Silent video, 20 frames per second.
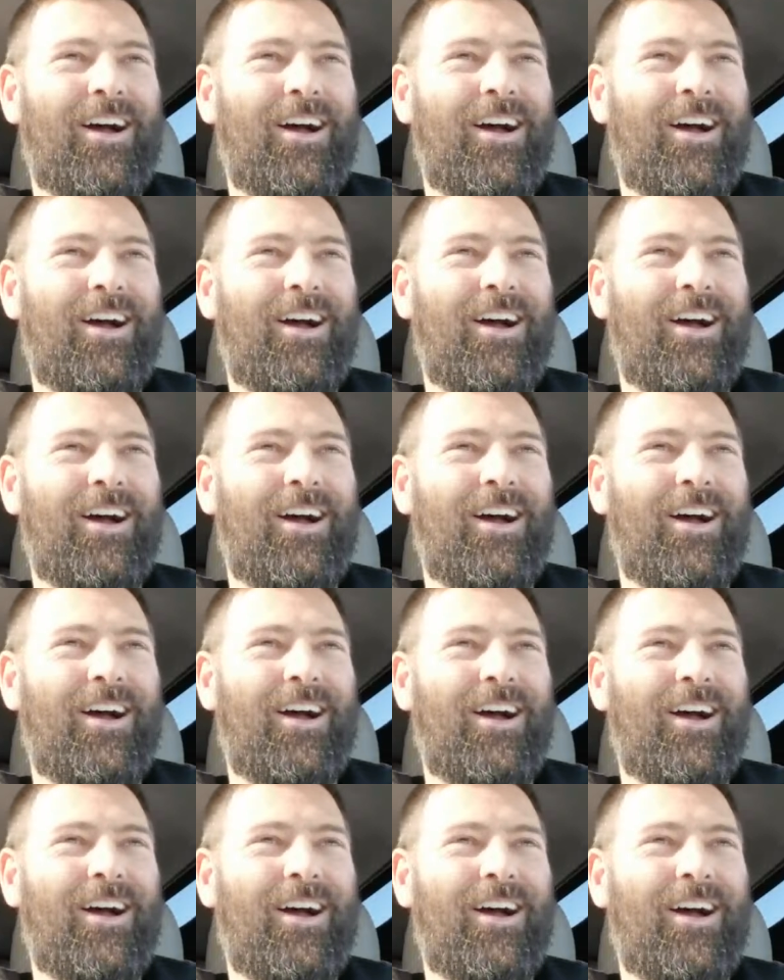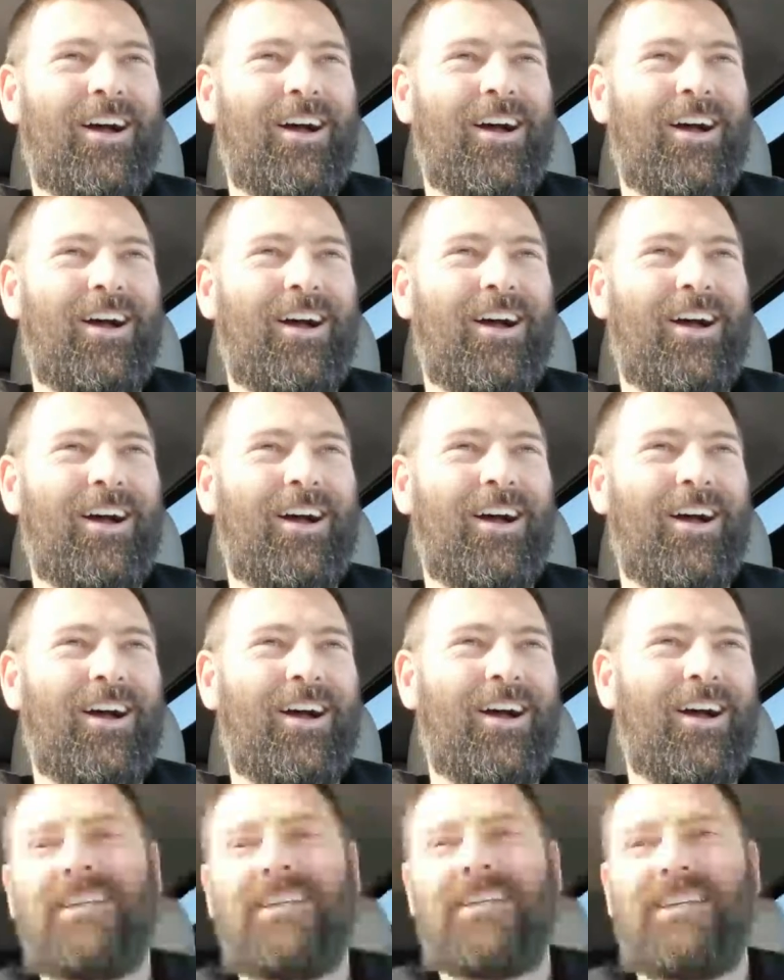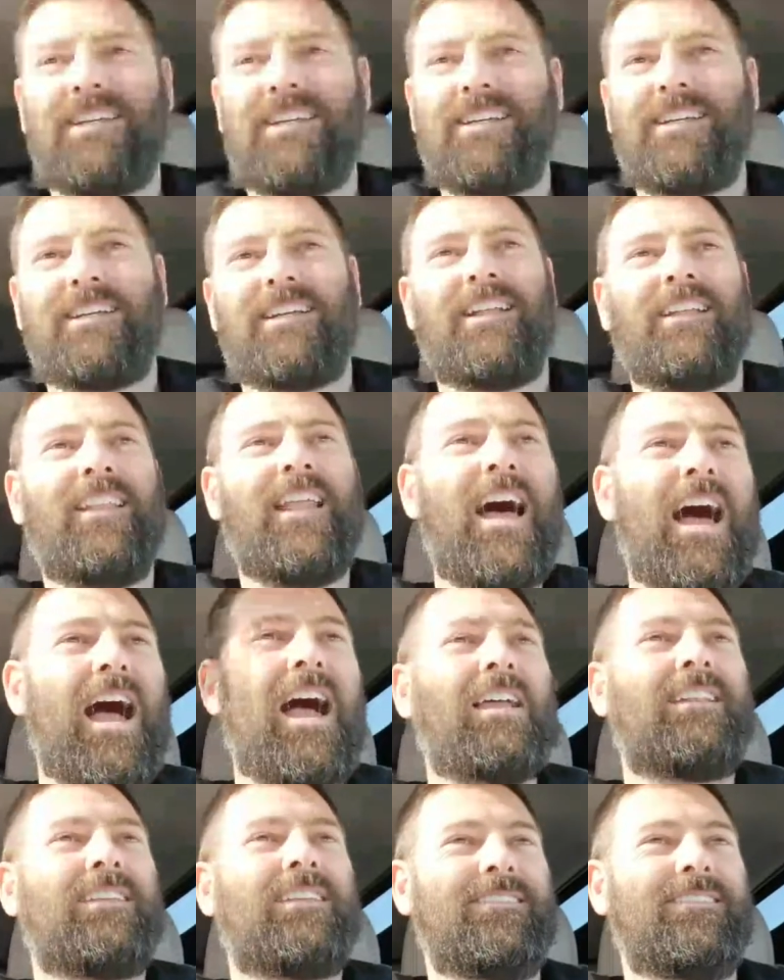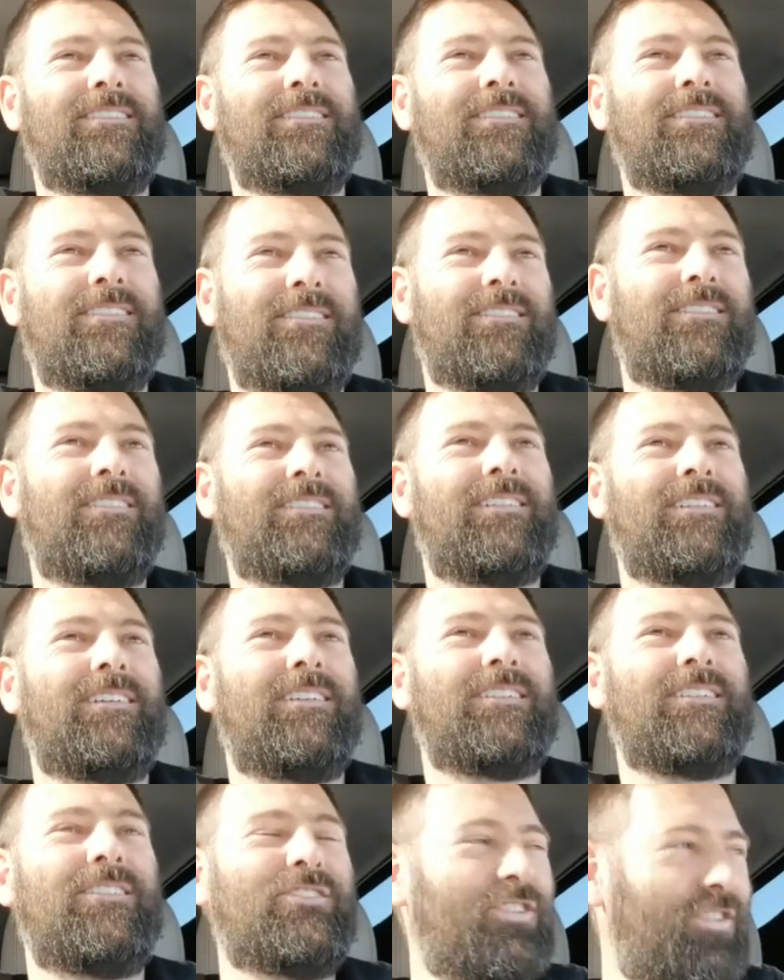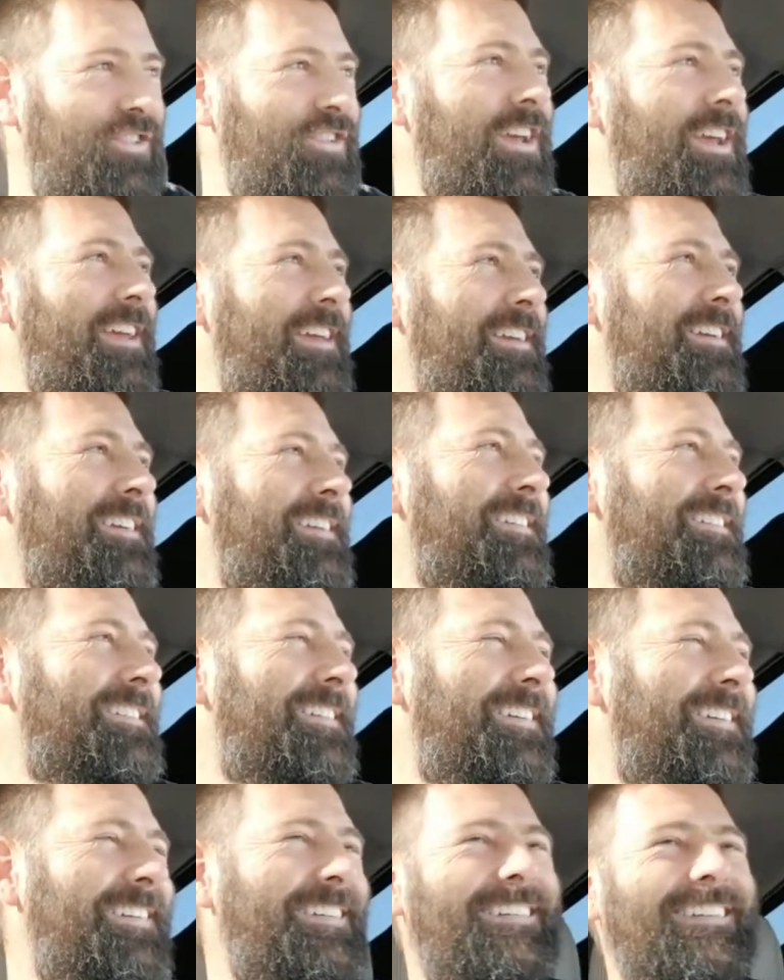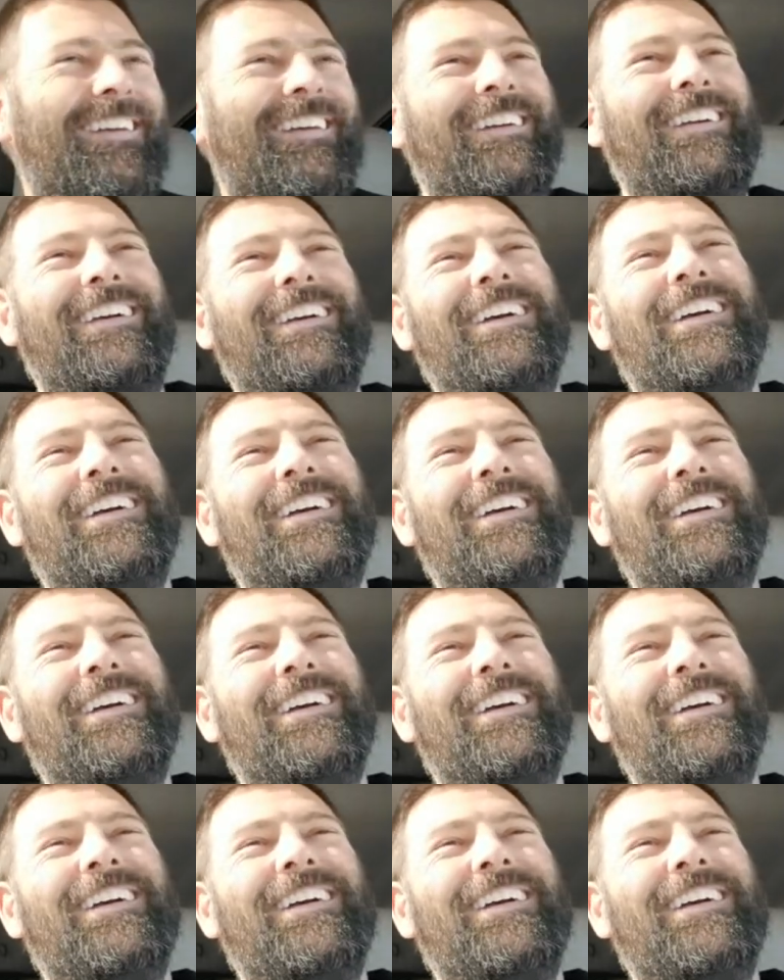Code, get into this gated lot. Cha-ching!